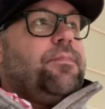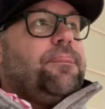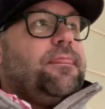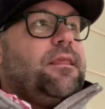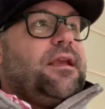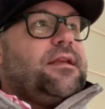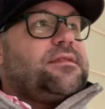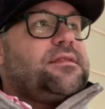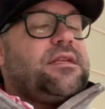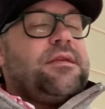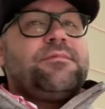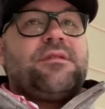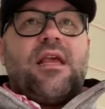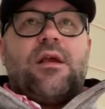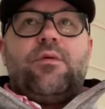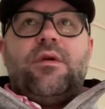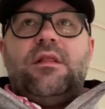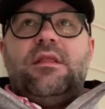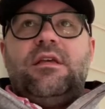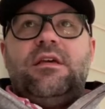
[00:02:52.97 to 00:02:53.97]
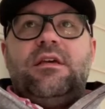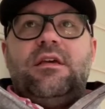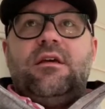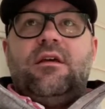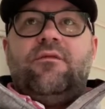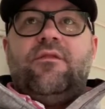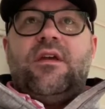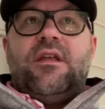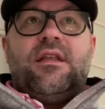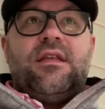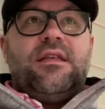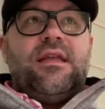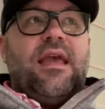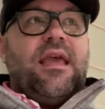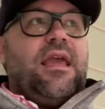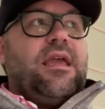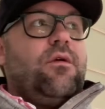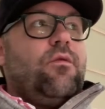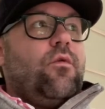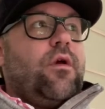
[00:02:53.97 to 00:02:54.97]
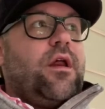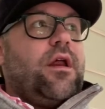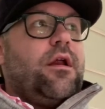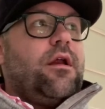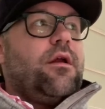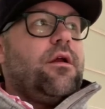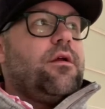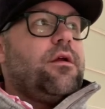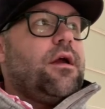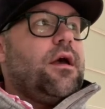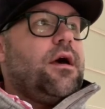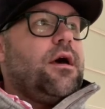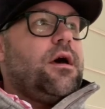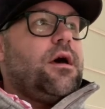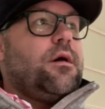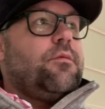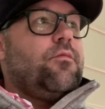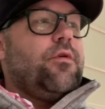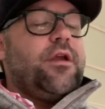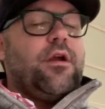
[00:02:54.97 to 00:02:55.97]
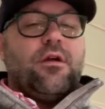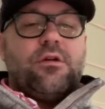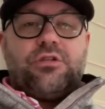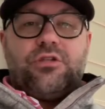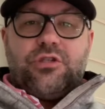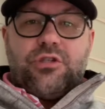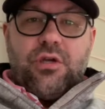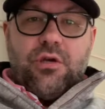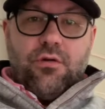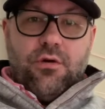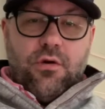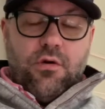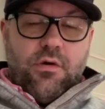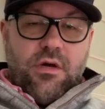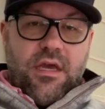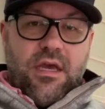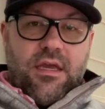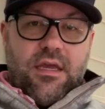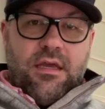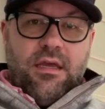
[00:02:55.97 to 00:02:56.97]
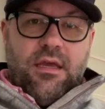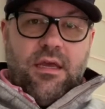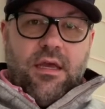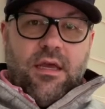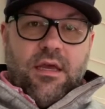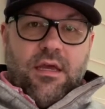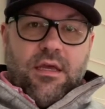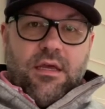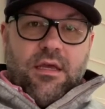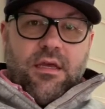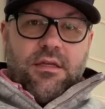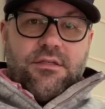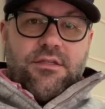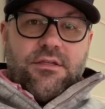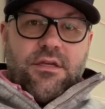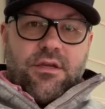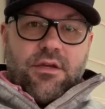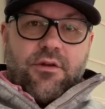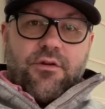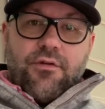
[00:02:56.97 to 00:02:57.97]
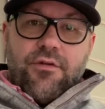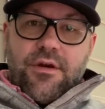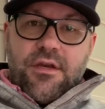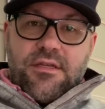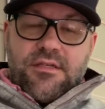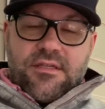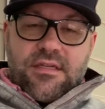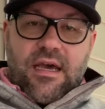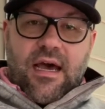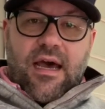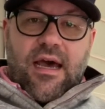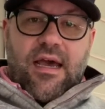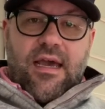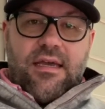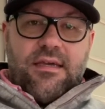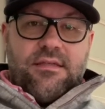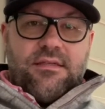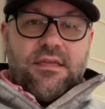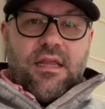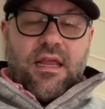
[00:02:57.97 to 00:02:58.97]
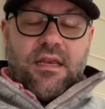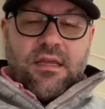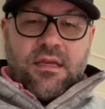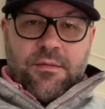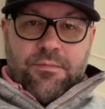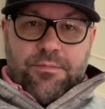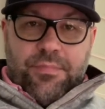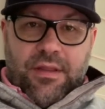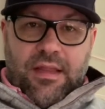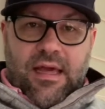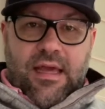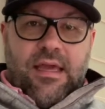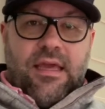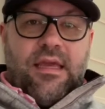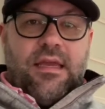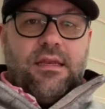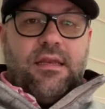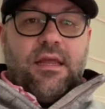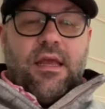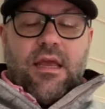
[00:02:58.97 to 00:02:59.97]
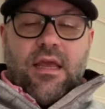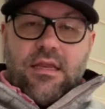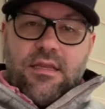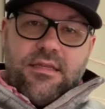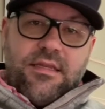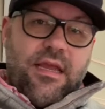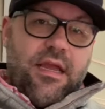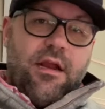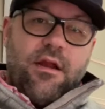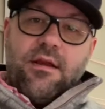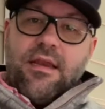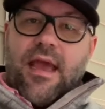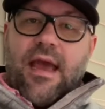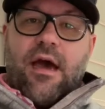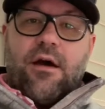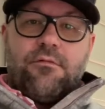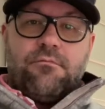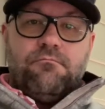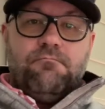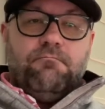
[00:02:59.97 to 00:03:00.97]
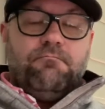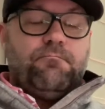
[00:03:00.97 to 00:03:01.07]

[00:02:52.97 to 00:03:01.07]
It seems like we live in a day where we are so quick to criticize and complain and tear down.